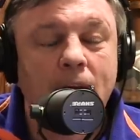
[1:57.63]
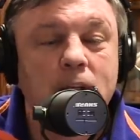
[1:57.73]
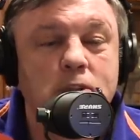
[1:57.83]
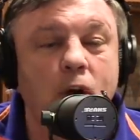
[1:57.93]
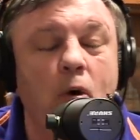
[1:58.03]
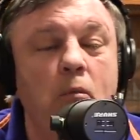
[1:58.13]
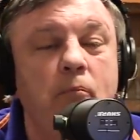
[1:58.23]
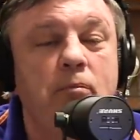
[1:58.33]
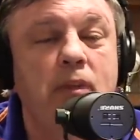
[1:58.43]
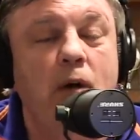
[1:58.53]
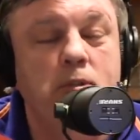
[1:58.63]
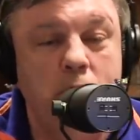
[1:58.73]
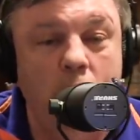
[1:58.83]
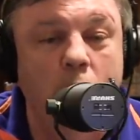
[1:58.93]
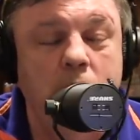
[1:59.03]
So that was
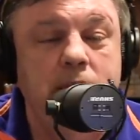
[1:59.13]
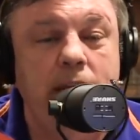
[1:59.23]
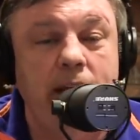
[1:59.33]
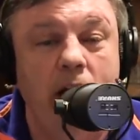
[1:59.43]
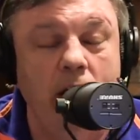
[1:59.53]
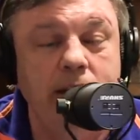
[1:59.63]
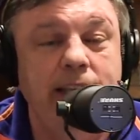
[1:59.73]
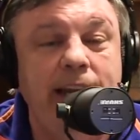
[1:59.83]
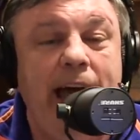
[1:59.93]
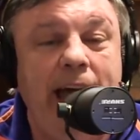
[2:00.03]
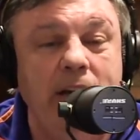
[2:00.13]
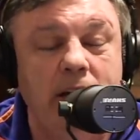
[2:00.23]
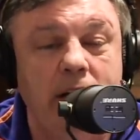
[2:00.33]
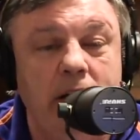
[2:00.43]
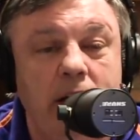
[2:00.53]
the only thing. Other than
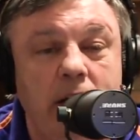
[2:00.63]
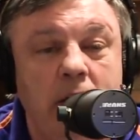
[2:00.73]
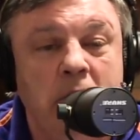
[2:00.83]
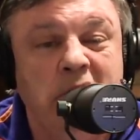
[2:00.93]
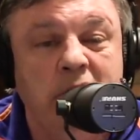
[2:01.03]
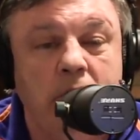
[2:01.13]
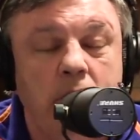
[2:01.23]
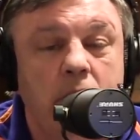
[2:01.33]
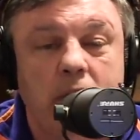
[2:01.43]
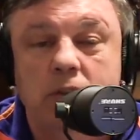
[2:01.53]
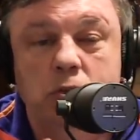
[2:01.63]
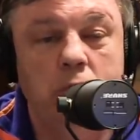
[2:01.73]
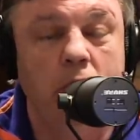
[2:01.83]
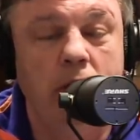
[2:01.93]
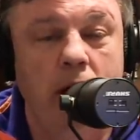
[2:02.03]
that, sure